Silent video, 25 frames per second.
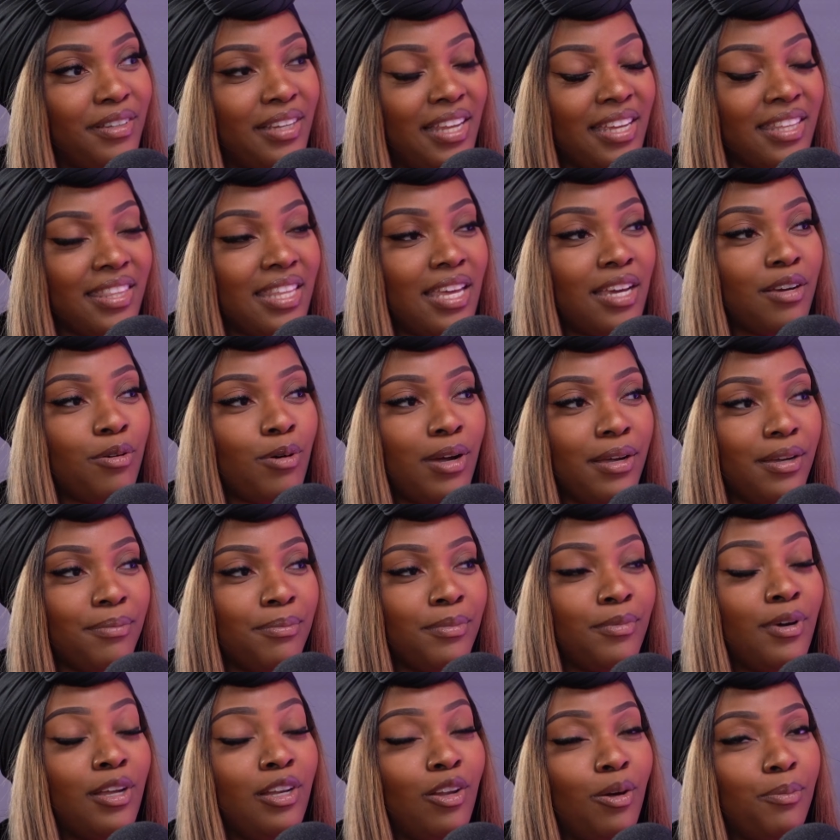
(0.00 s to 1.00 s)
feel like they're
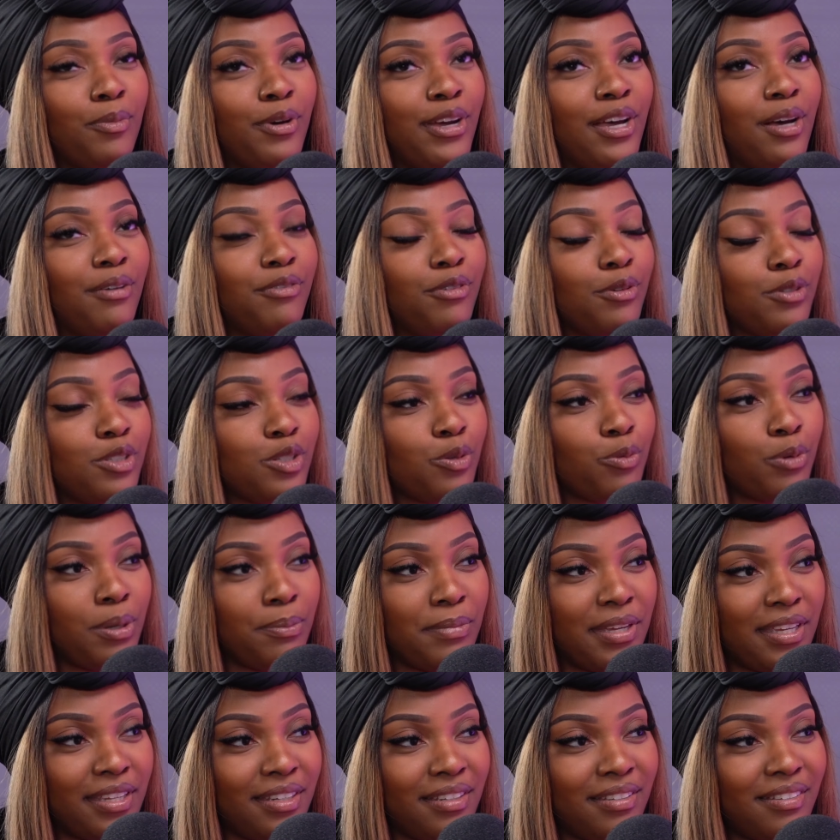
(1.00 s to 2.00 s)
quite a lot more helpful to
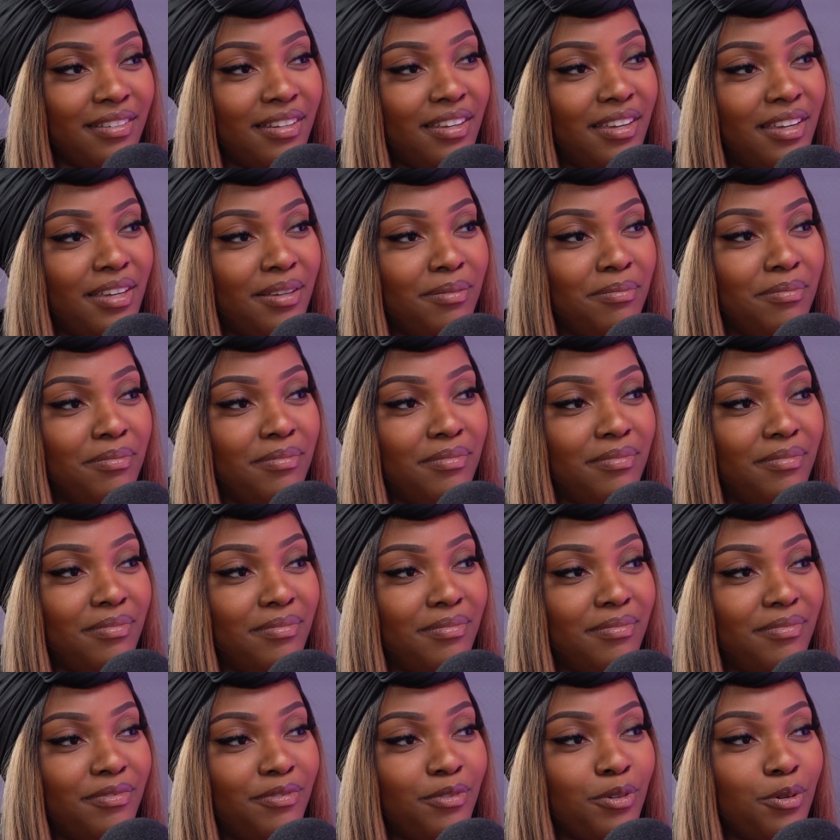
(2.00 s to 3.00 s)
women
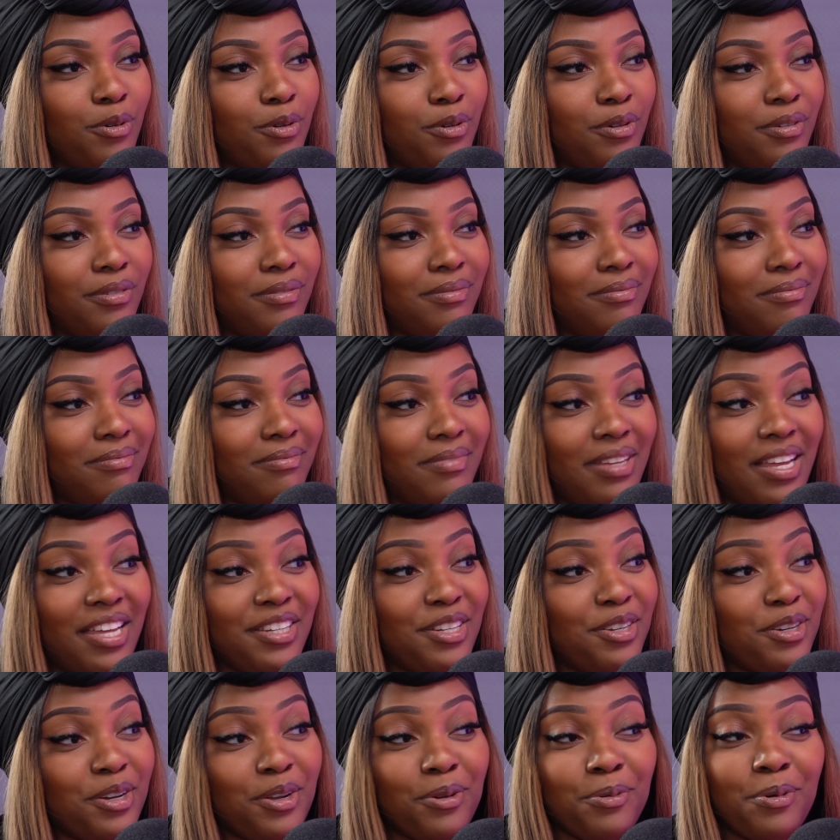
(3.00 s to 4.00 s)
for
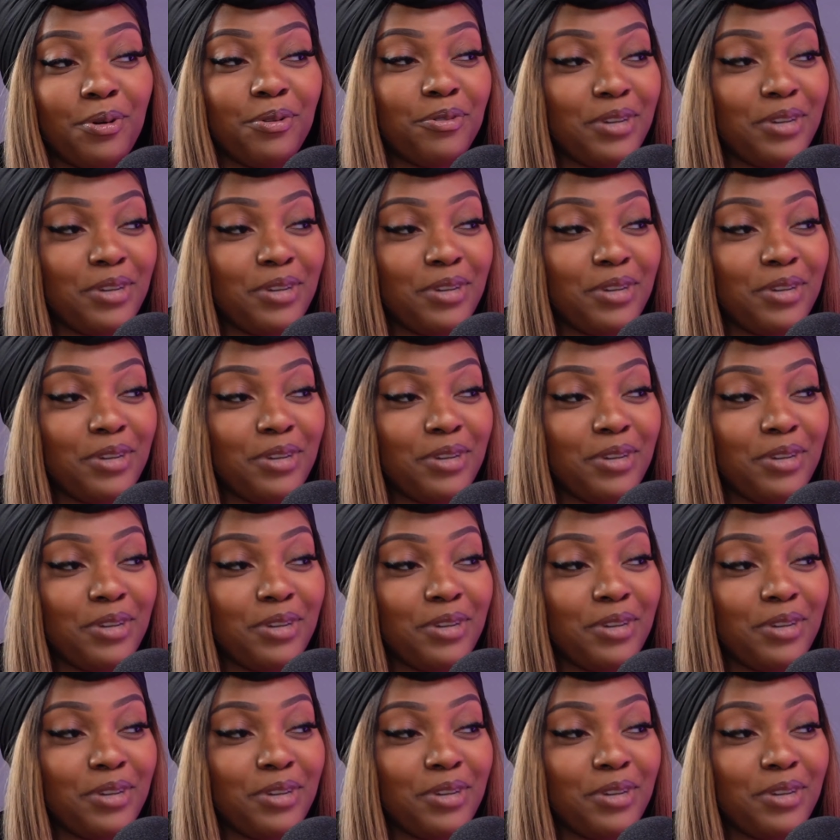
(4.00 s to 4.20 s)
I don't know